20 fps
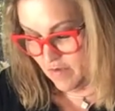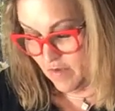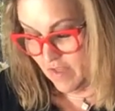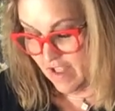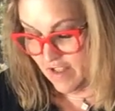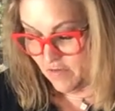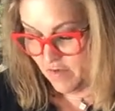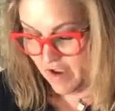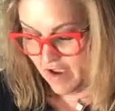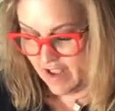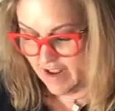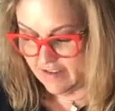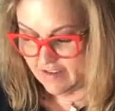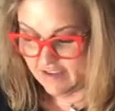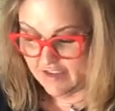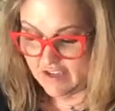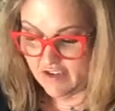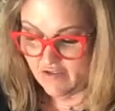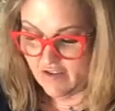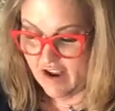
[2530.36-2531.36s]
Well, that's why you got to
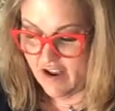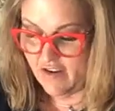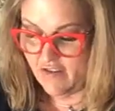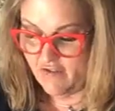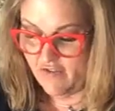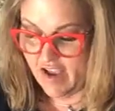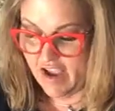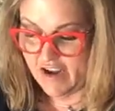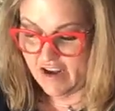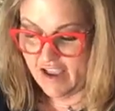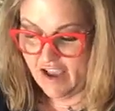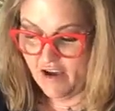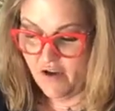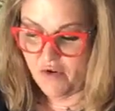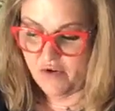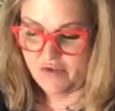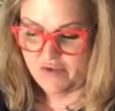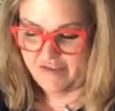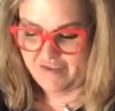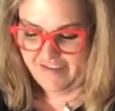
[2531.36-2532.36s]
stick around and find
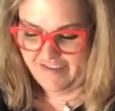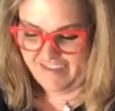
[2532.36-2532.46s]
out